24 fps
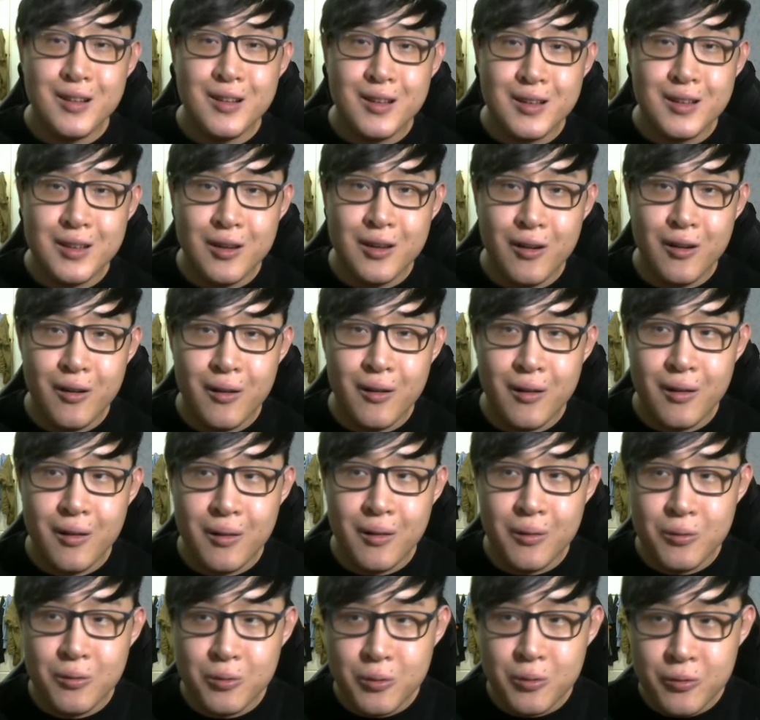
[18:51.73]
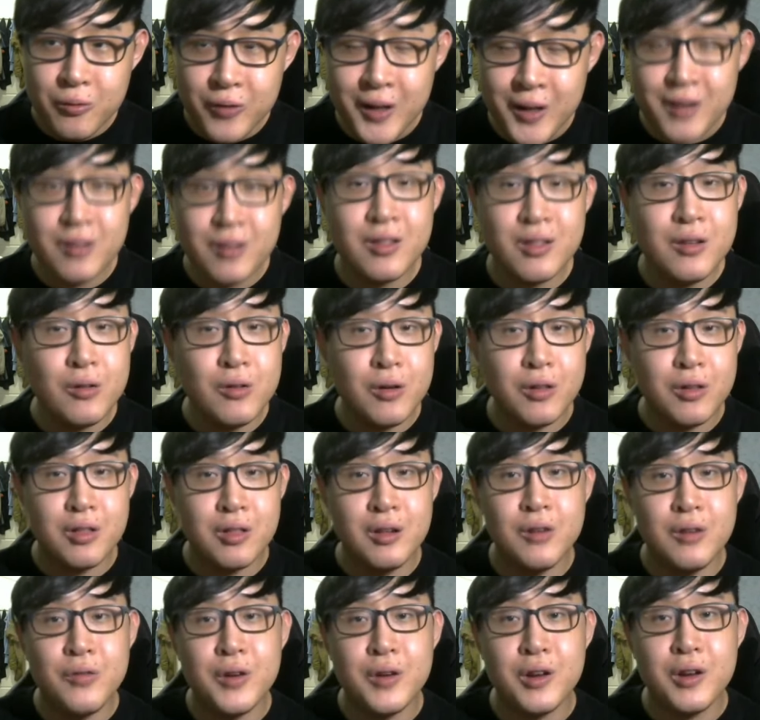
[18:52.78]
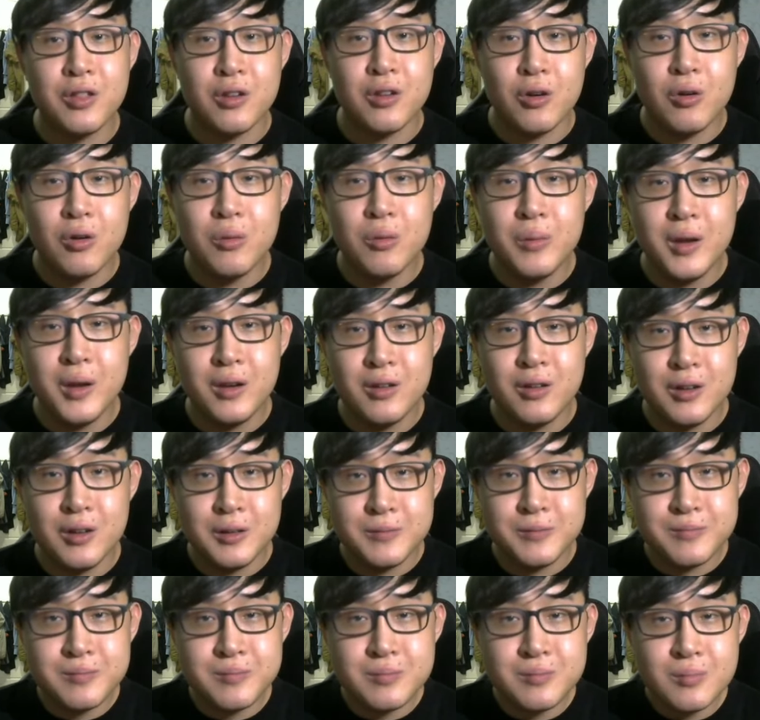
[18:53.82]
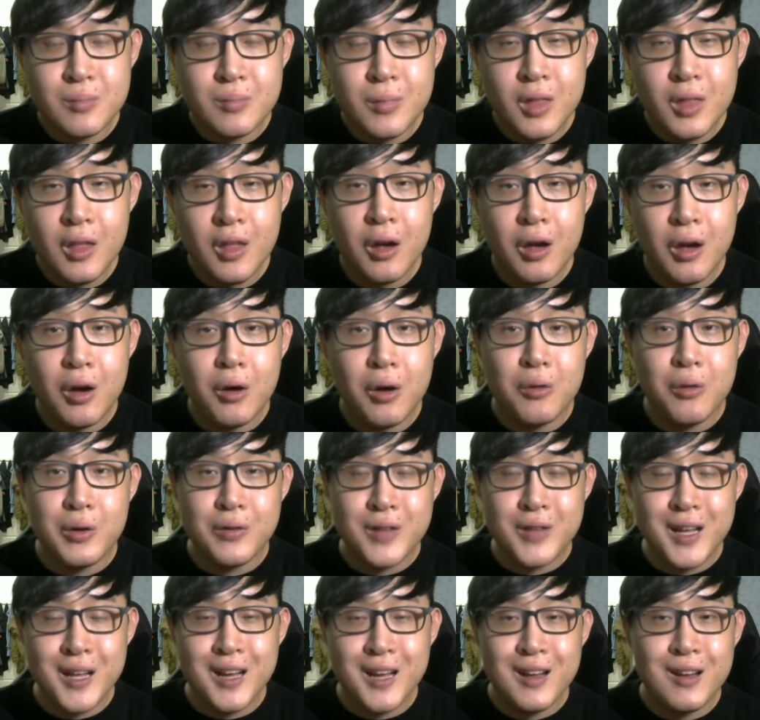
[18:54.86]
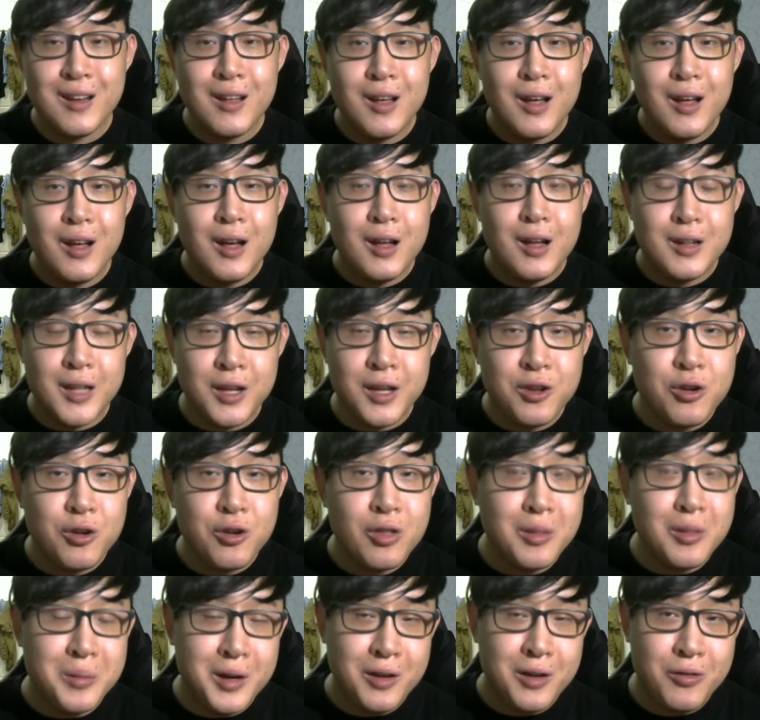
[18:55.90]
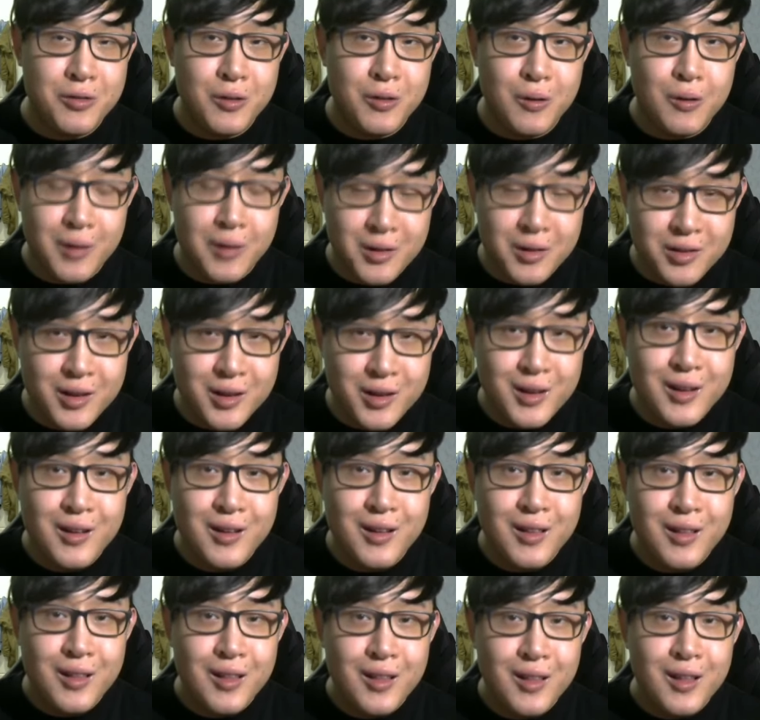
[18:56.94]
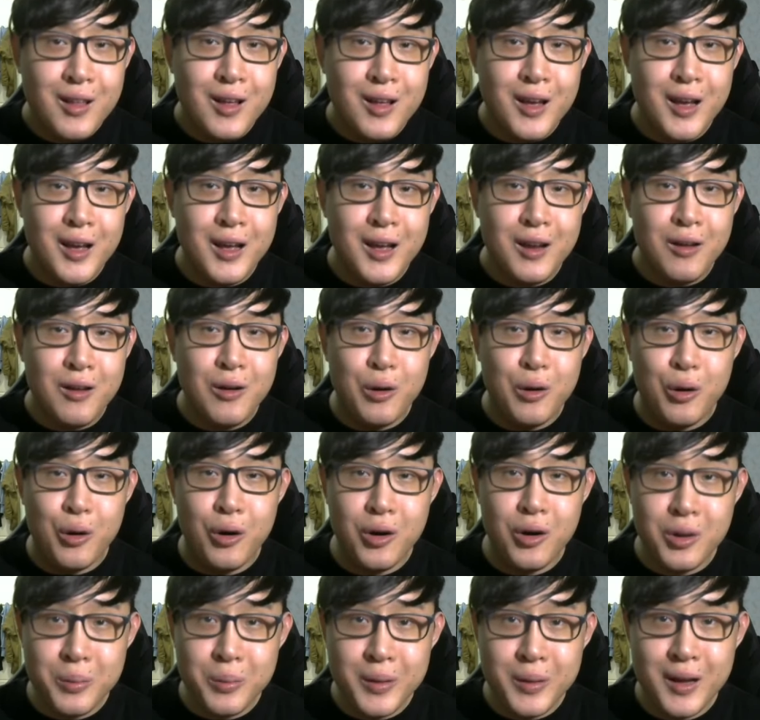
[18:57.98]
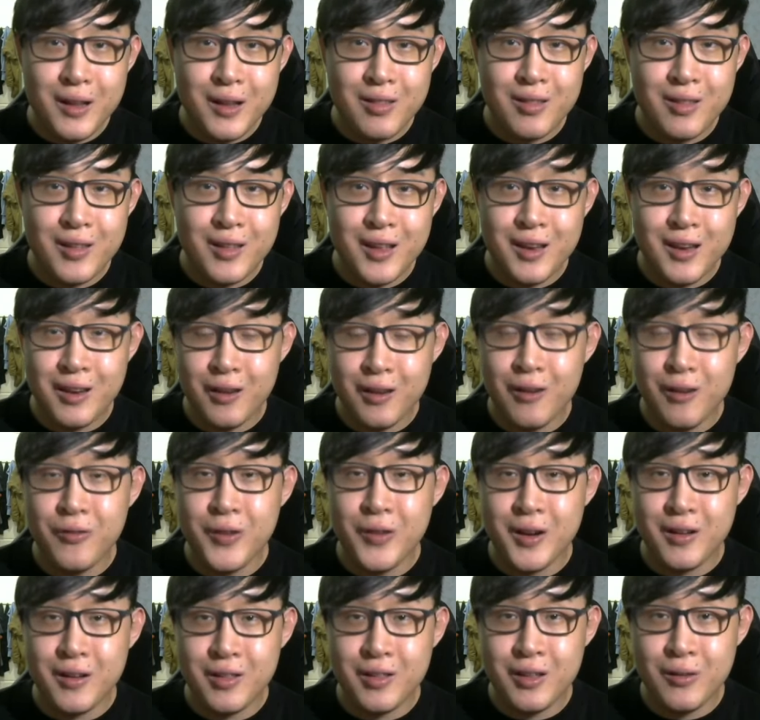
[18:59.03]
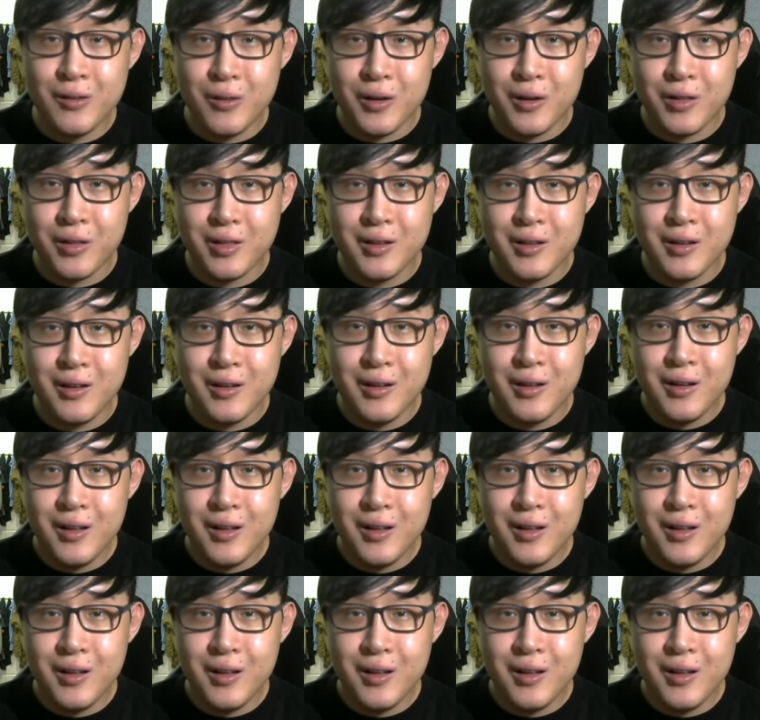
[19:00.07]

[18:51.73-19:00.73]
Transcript: your fantasy roster for the Stockholm Major. With that, thank you so much for watching, and all the best in your fantasy roster.